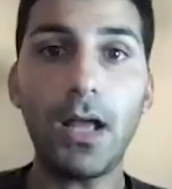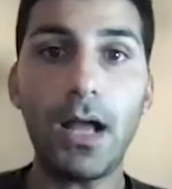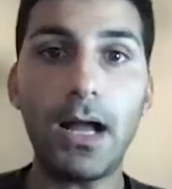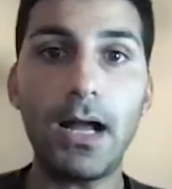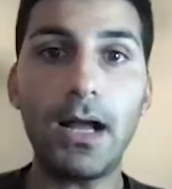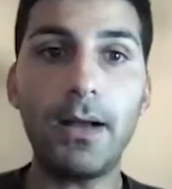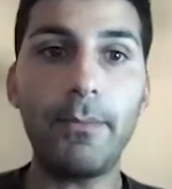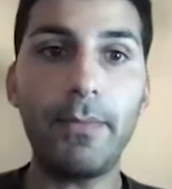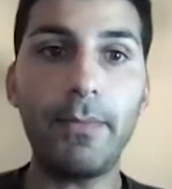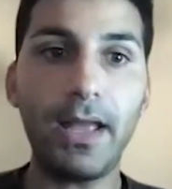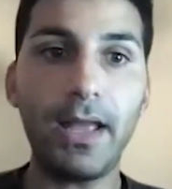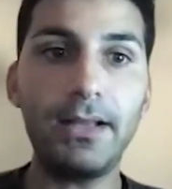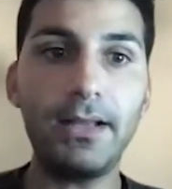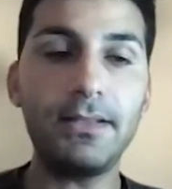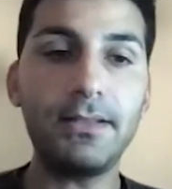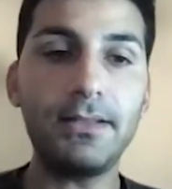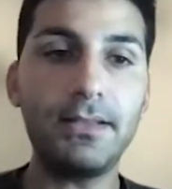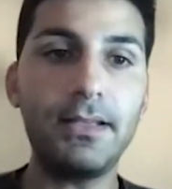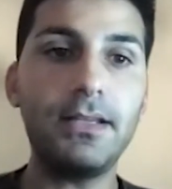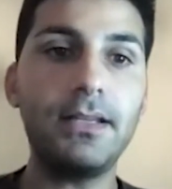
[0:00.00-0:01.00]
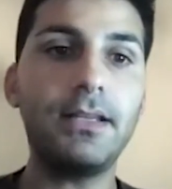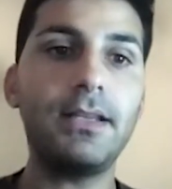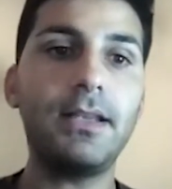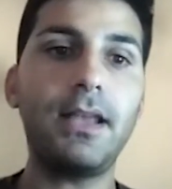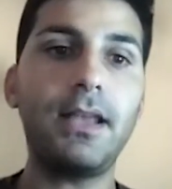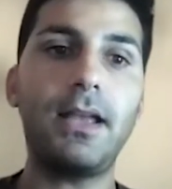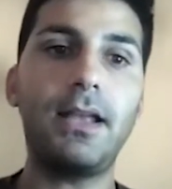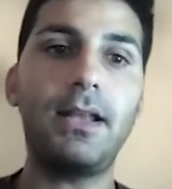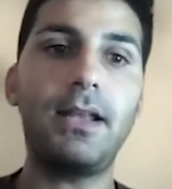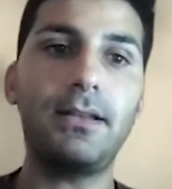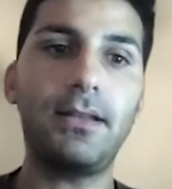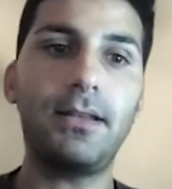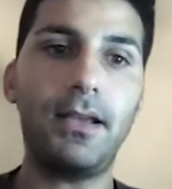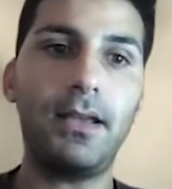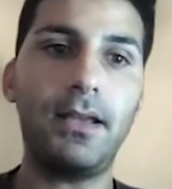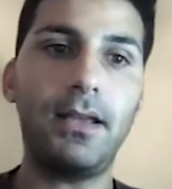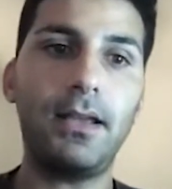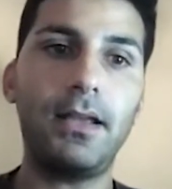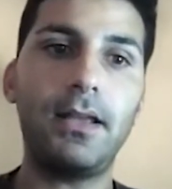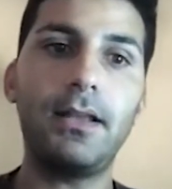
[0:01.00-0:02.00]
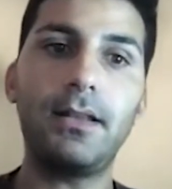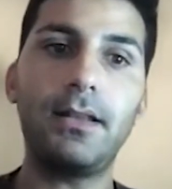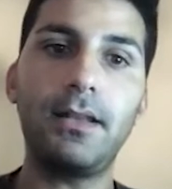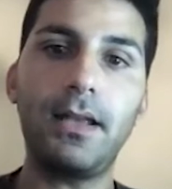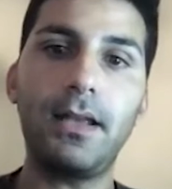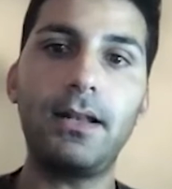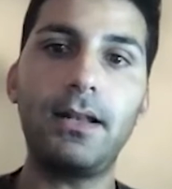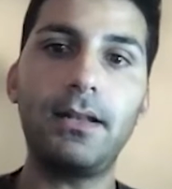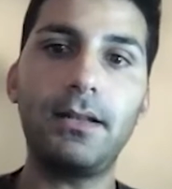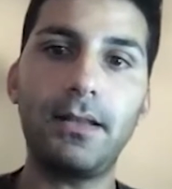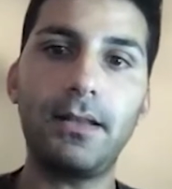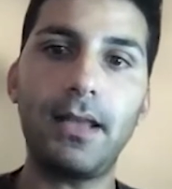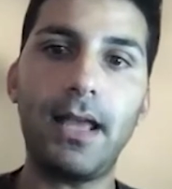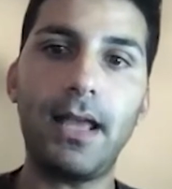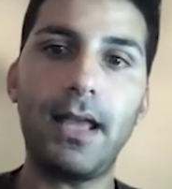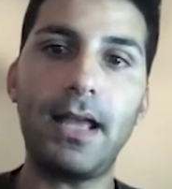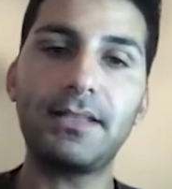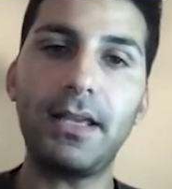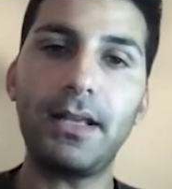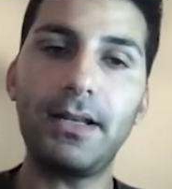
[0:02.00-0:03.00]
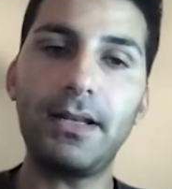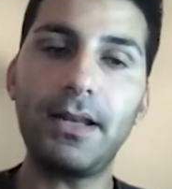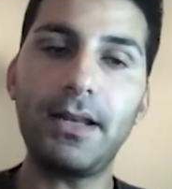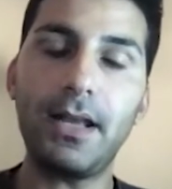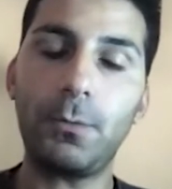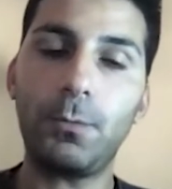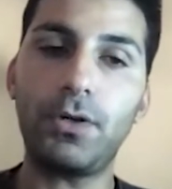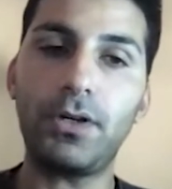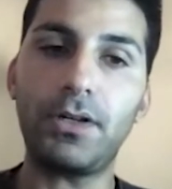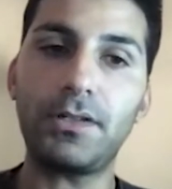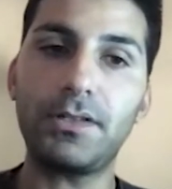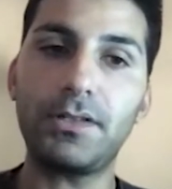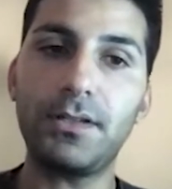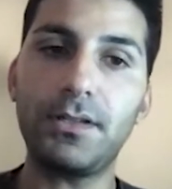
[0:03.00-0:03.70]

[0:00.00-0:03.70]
ATT and SKAdNetwork.